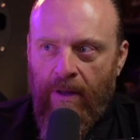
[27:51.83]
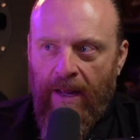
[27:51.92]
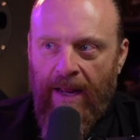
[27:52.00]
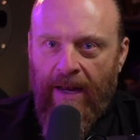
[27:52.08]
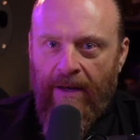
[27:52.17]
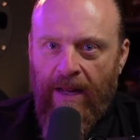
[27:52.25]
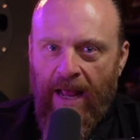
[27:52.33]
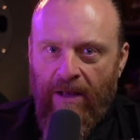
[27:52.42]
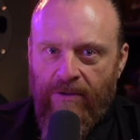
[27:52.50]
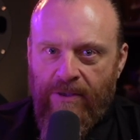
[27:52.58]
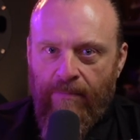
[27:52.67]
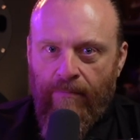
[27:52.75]
and how
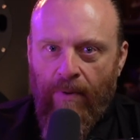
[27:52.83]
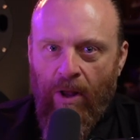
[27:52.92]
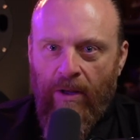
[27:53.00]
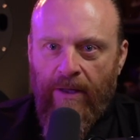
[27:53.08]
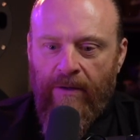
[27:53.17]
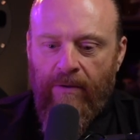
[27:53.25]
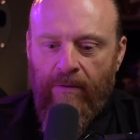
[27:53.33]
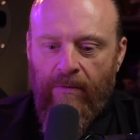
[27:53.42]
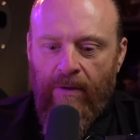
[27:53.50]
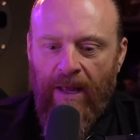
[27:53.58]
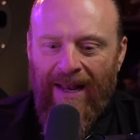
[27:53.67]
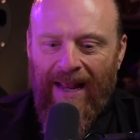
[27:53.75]
symbolic
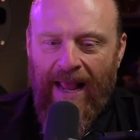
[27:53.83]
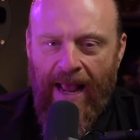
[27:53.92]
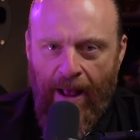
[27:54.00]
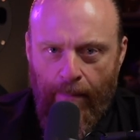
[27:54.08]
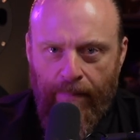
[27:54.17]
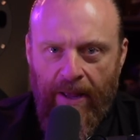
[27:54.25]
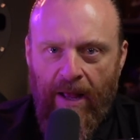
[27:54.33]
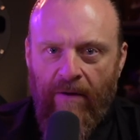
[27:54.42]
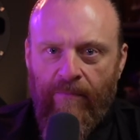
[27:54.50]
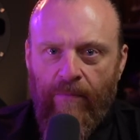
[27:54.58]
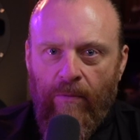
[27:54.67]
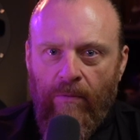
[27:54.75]
and how
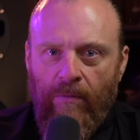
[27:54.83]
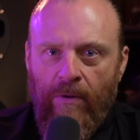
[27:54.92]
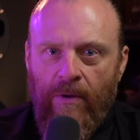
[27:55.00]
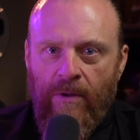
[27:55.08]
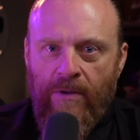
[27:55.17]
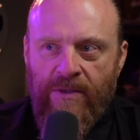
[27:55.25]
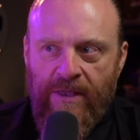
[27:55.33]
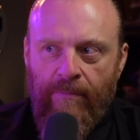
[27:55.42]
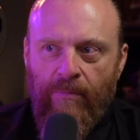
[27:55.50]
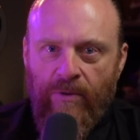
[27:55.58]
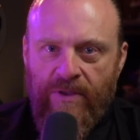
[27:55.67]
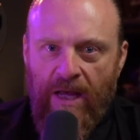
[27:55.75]
powerful
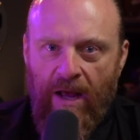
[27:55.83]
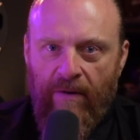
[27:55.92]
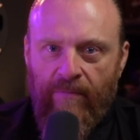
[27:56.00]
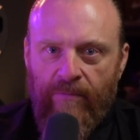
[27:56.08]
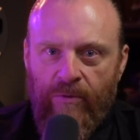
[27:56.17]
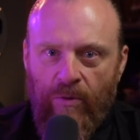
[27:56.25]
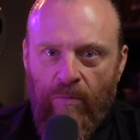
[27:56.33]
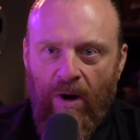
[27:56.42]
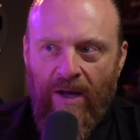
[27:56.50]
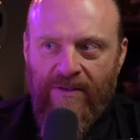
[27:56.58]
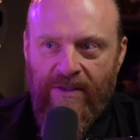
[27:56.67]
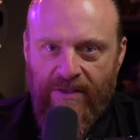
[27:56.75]
symbols are to
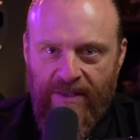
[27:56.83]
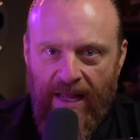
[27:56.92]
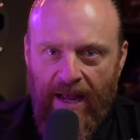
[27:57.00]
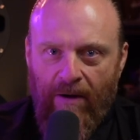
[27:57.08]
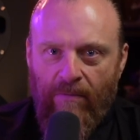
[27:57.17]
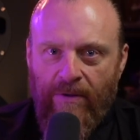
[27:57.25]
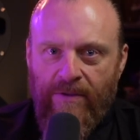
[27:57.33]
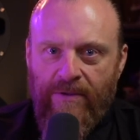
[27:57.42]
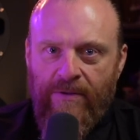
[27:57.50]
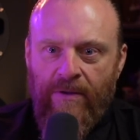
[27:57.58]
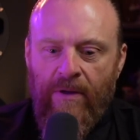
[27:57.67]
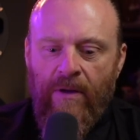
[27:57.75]
us as
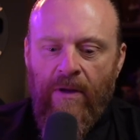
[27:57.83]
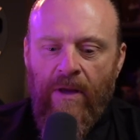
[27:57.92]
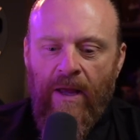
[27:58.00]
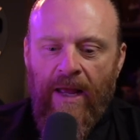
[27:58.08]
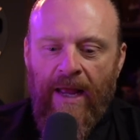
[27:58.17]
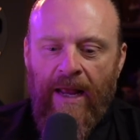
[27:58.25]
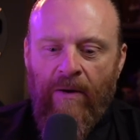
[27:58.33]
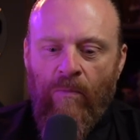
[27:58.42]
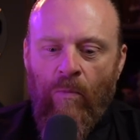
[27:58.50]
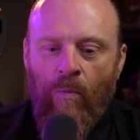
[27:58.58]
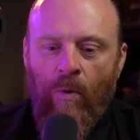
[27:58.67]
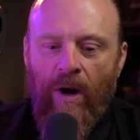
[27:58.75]
Taoists
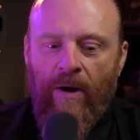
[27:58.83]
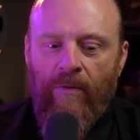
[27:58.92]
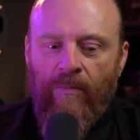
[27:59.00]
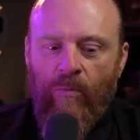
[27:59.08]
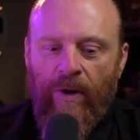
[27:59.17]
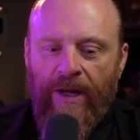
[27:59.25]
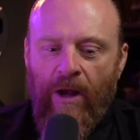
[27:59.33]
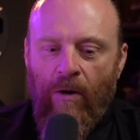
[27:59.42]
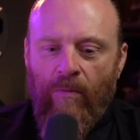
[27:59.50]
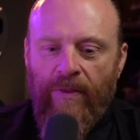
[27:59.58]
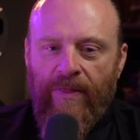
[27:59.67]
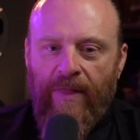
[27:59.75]
and where we go with